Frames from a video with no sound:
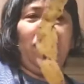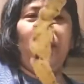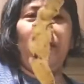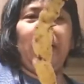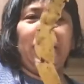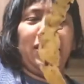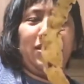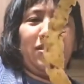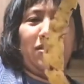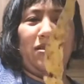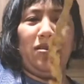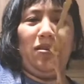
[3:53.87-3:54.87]
Look at this,
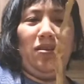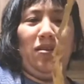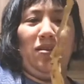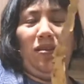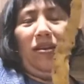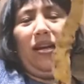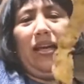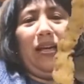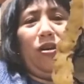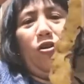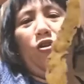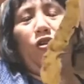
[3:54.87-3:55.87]
like
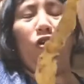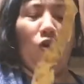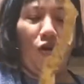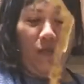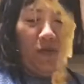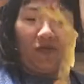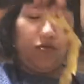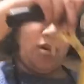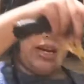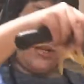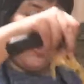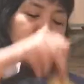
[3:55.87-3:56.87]
almost
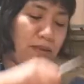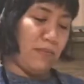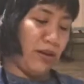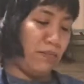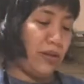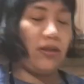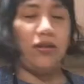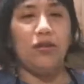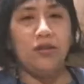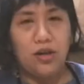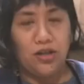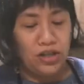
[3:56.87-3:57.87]
ready to get married, but
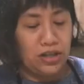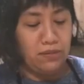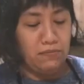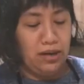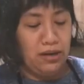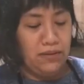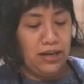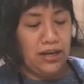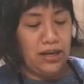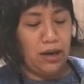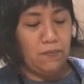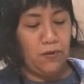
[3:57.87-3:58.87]
not yet. Maybe in a
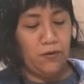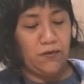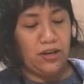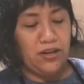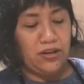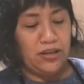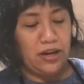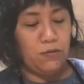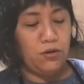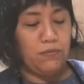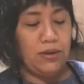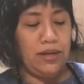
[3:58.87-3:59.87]
couple of years I
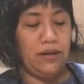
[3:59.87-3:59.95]
will be